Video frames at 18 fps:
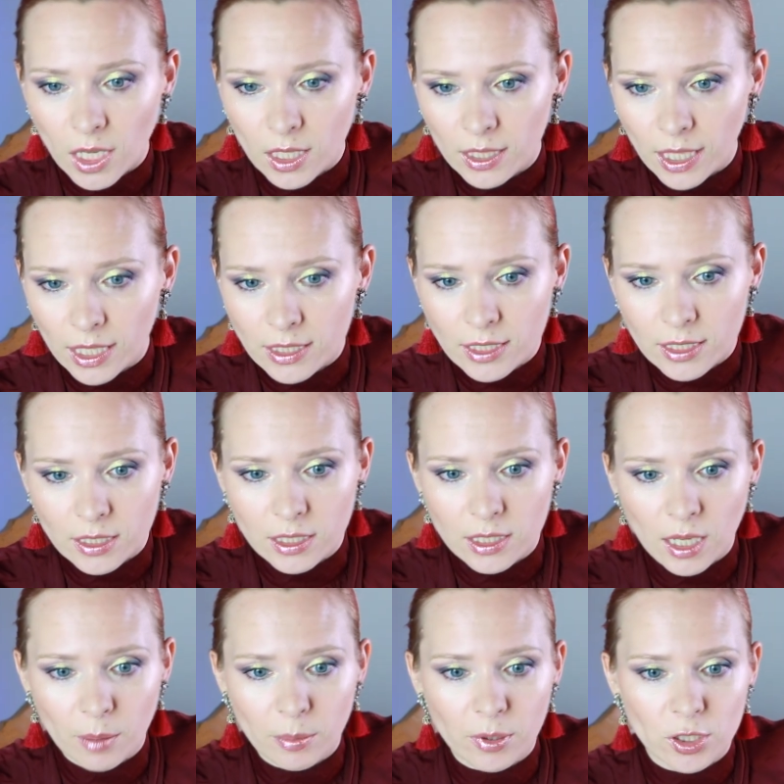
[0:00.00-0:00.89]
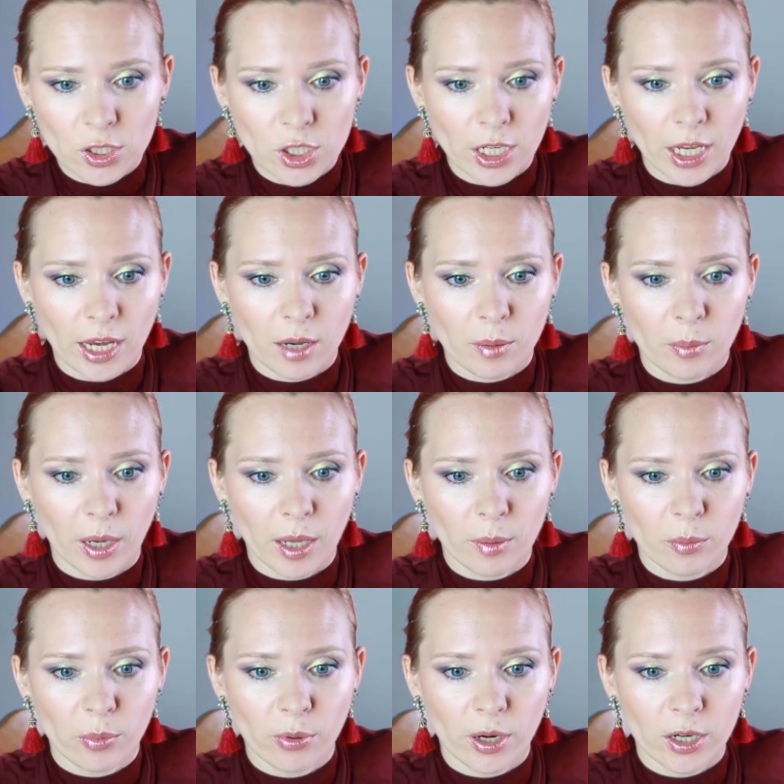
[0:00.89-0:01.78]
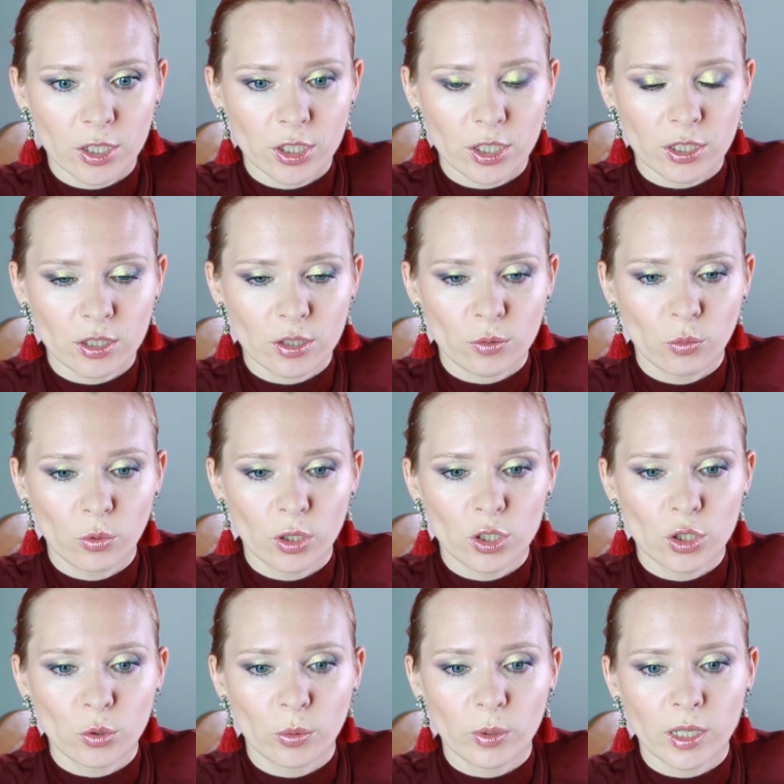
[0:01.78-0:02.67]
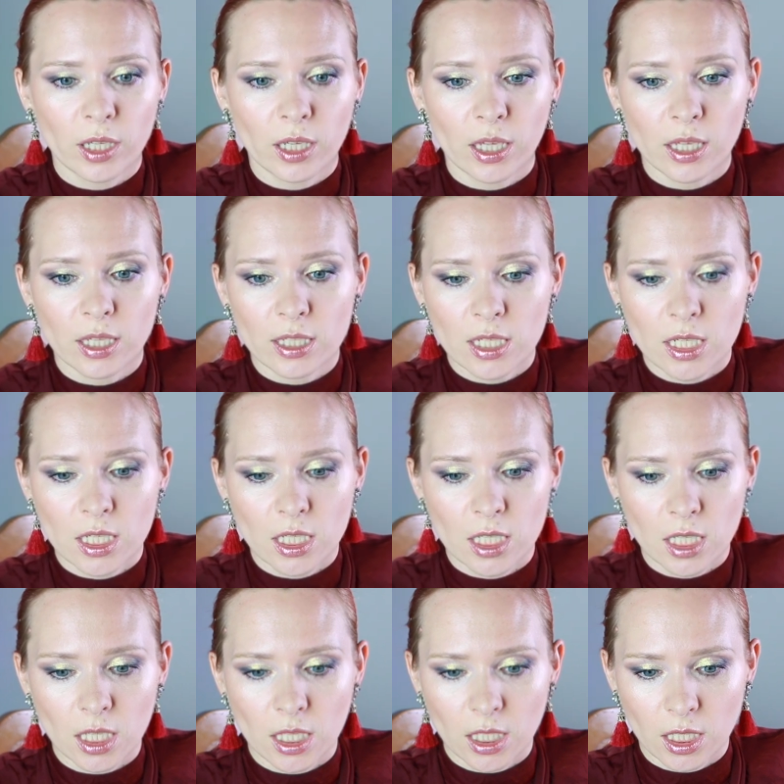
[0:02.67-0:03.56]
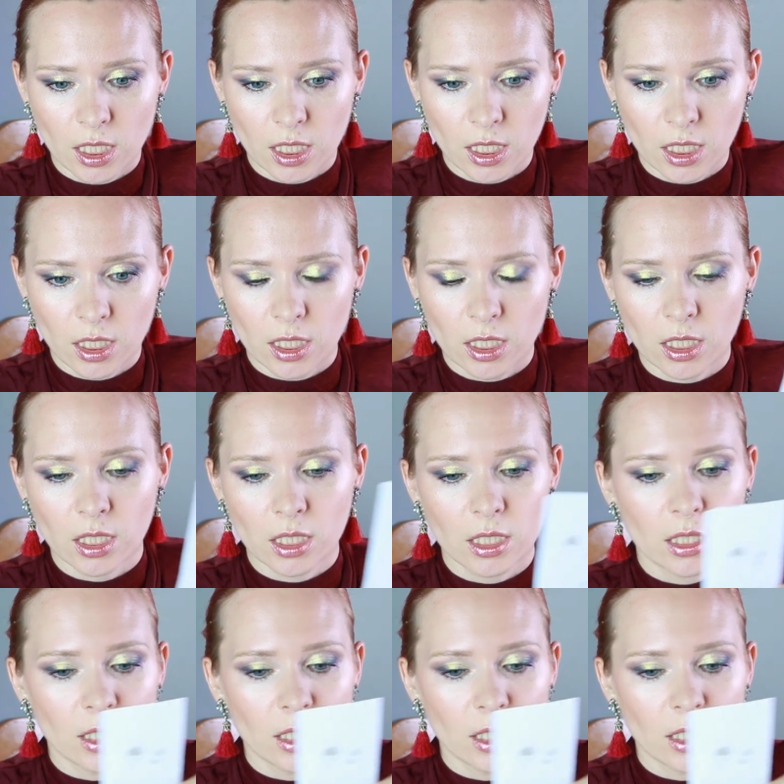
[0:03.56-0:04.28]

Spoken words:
Let's double check my impressions. What do we see here?